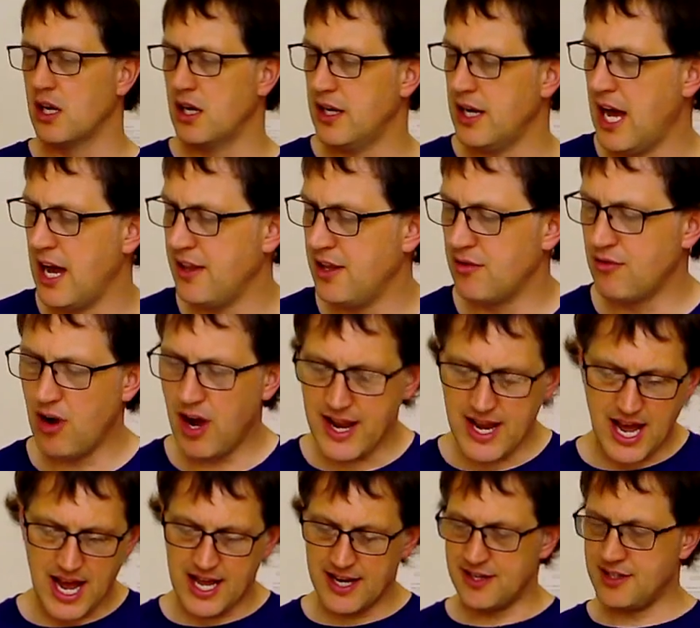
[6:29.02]
Now the right
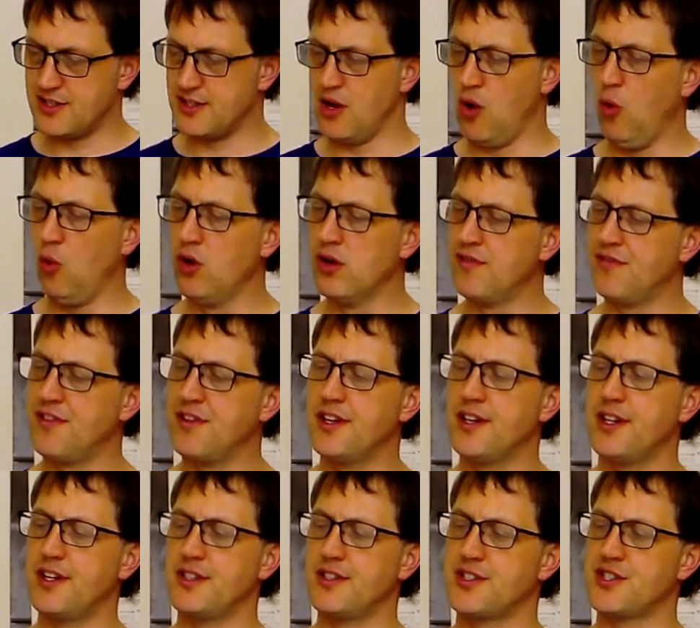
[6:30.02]
hand, all of
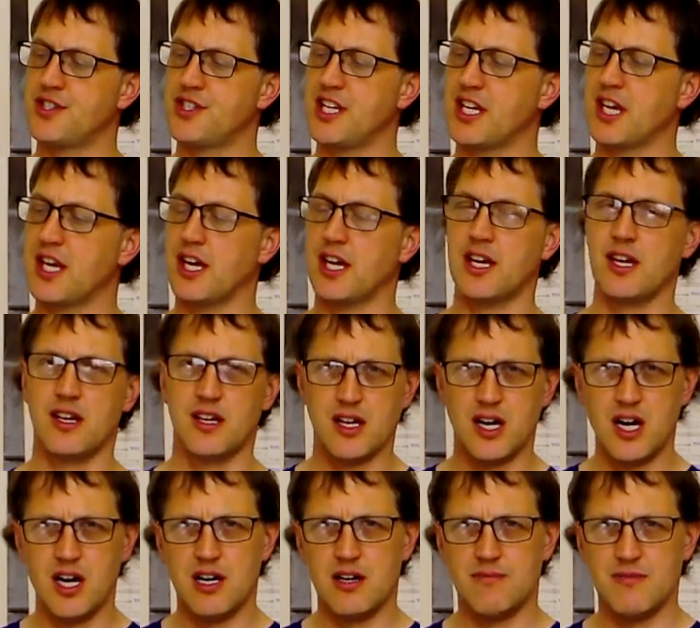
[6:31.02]
the sticking,
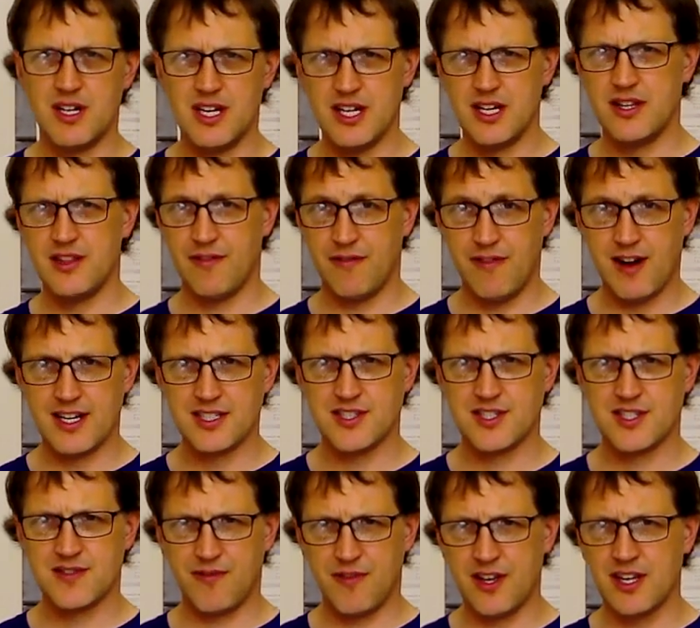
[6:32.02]
the
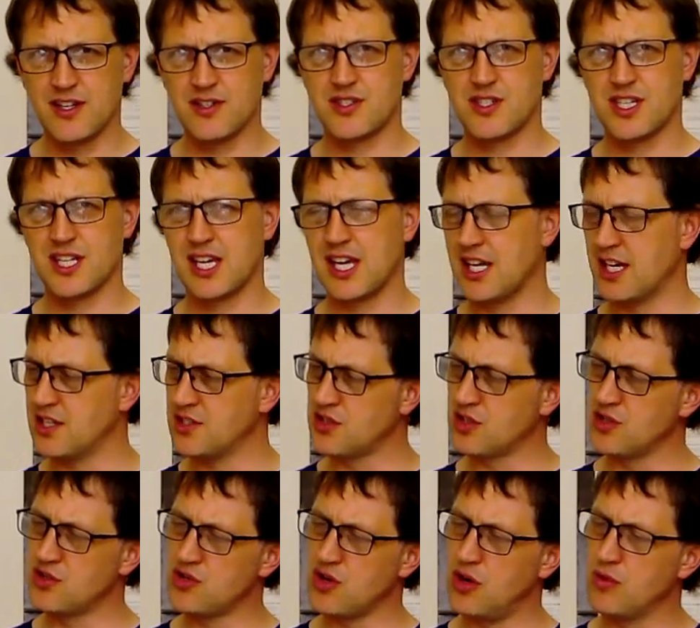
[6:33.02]
fast finger sticking is
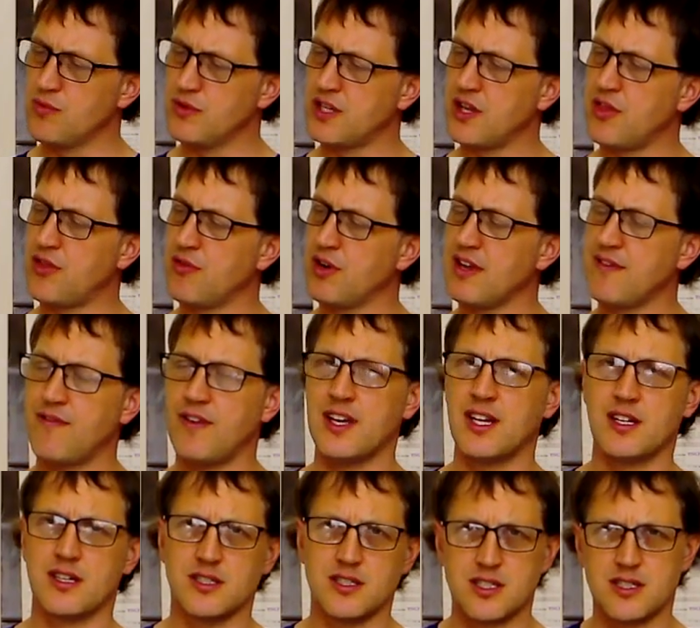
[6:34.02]
controlled with the 3
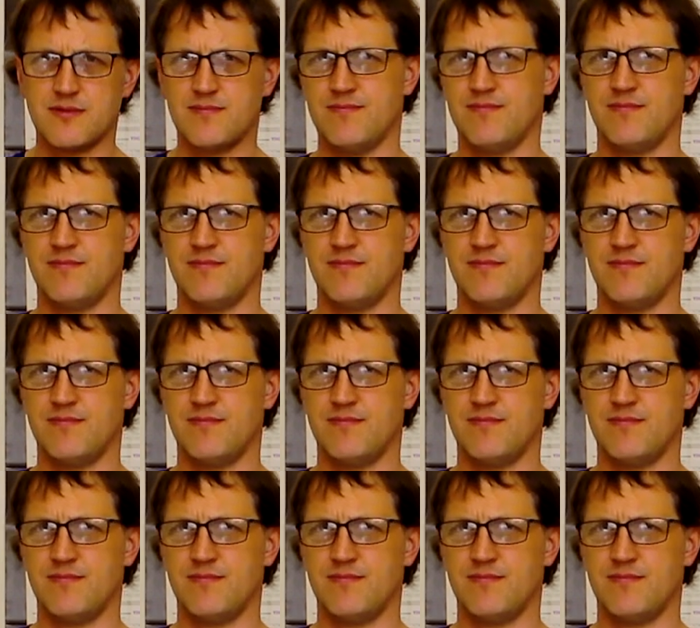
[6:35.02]
fingers.